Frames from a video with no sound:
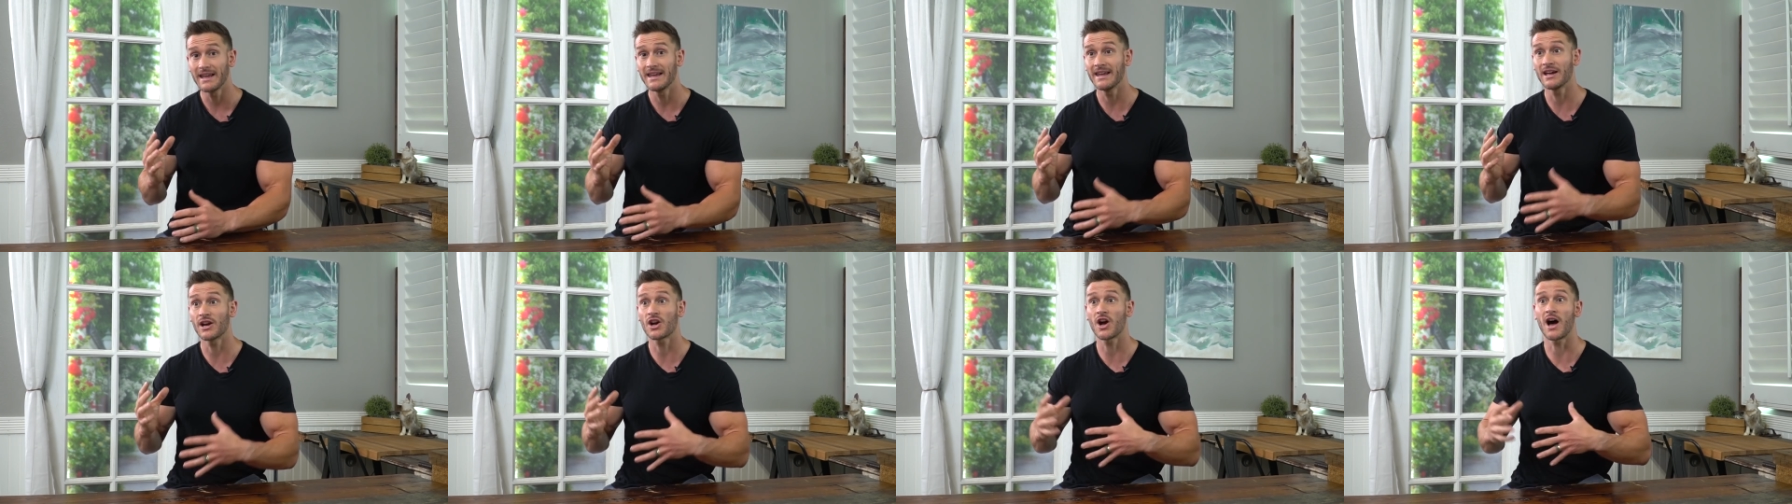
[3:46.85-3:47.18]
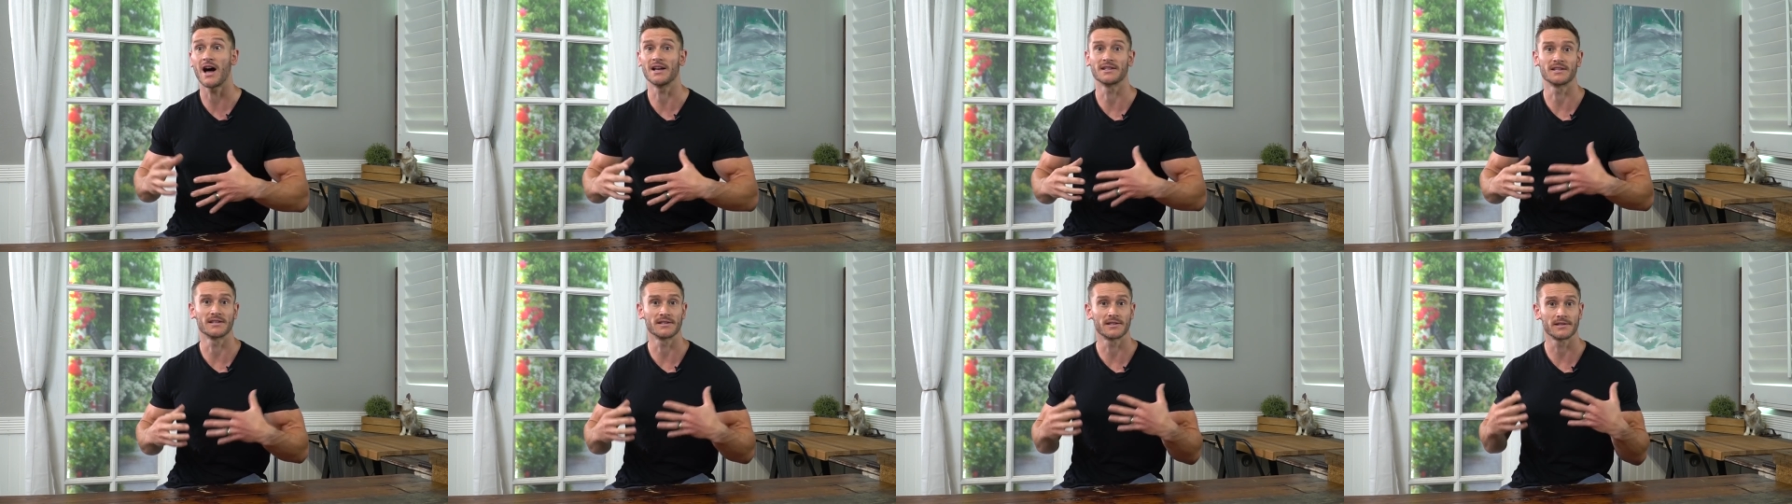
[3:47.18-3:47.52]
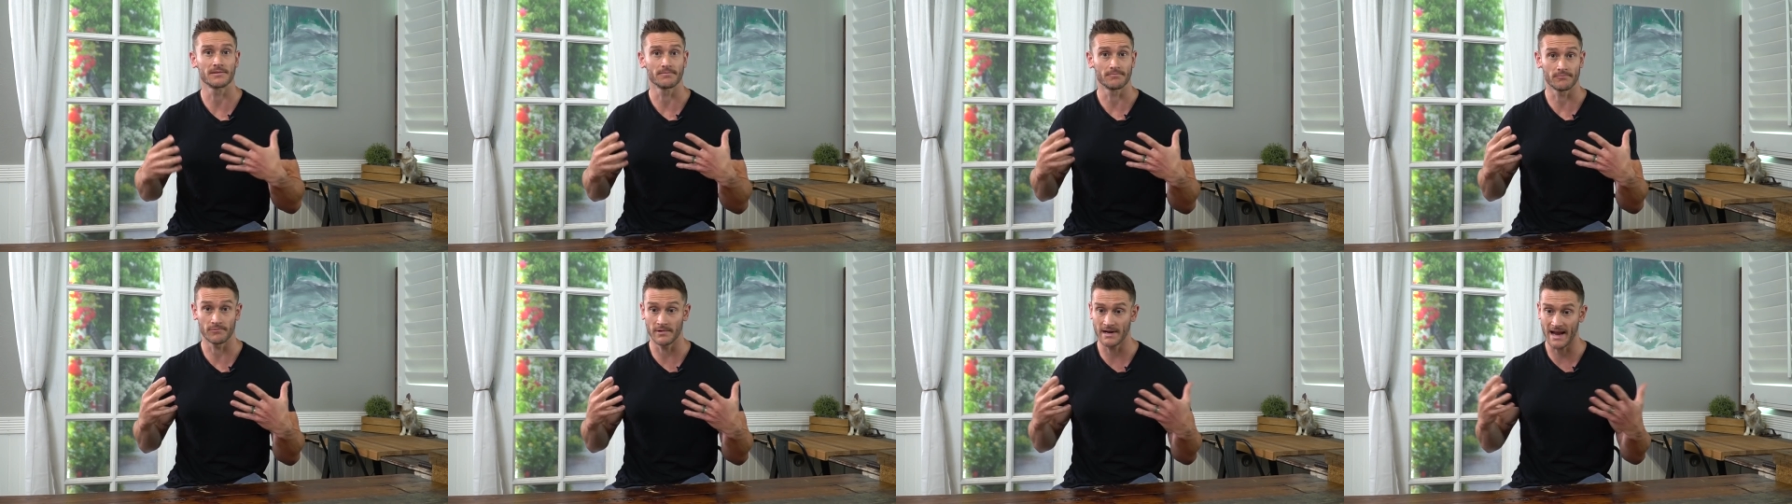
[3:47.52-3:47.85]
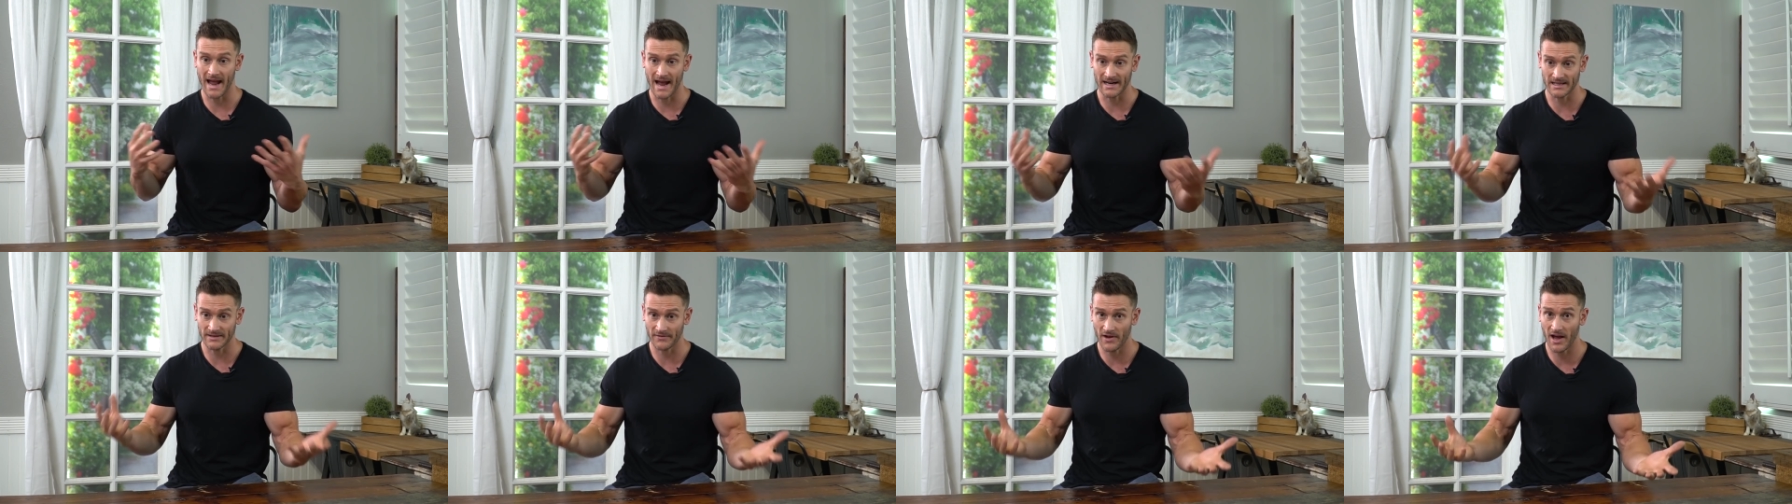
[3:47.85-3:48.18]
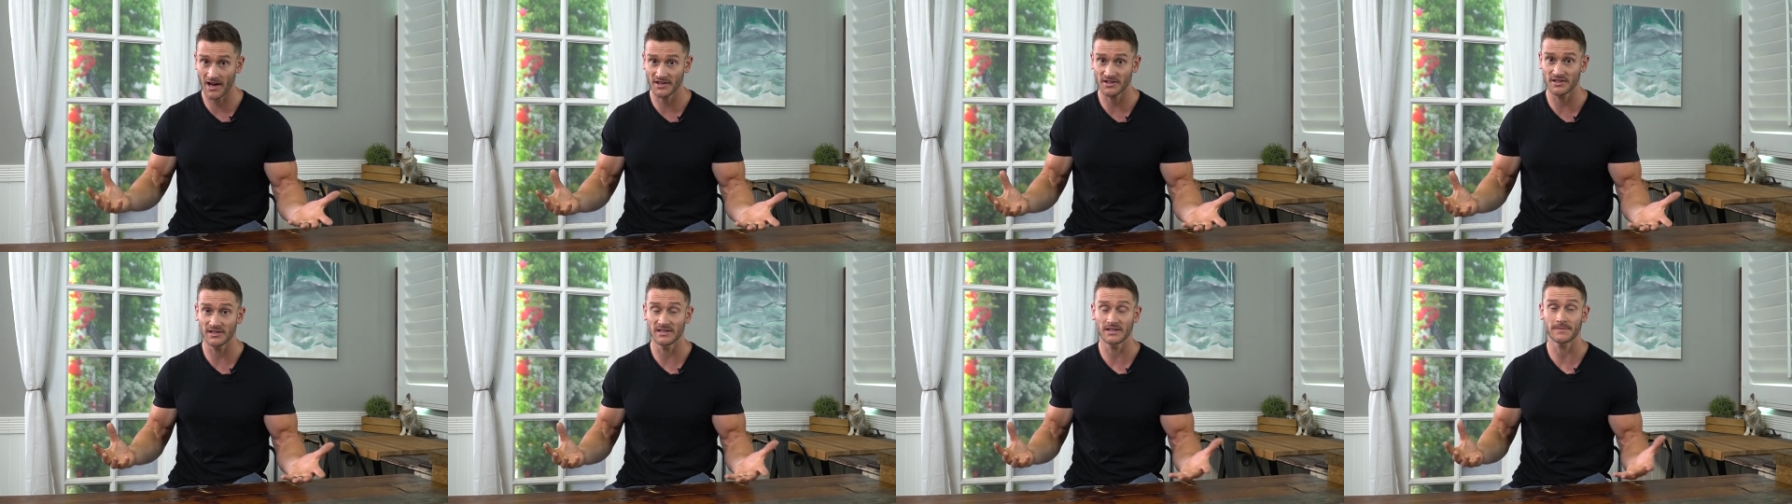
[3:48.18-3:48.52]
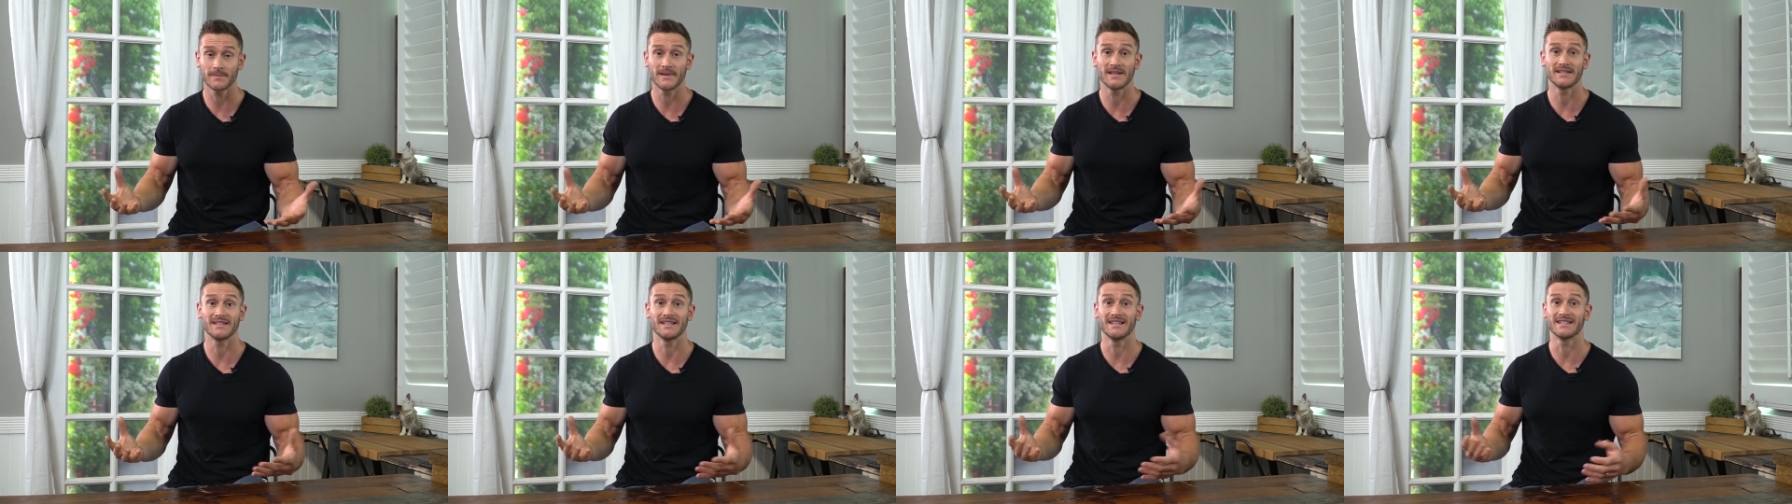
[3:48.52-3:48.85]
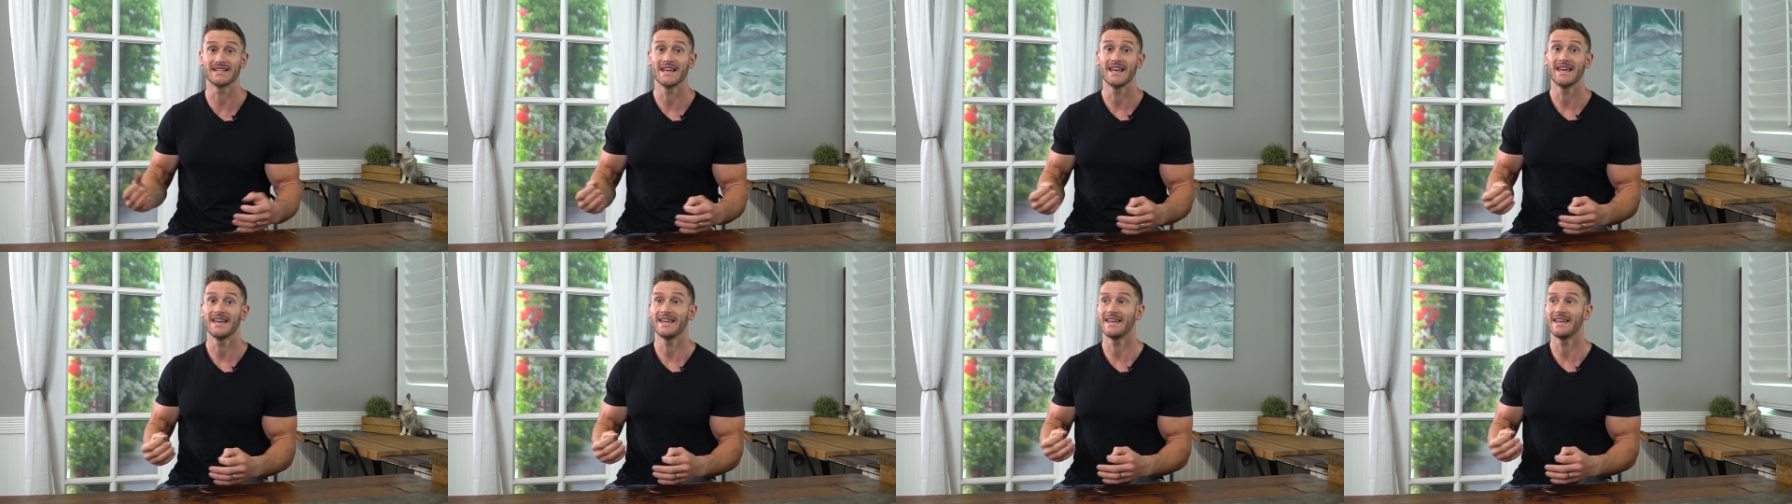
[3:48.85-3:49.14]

it causes reactive oxygen species.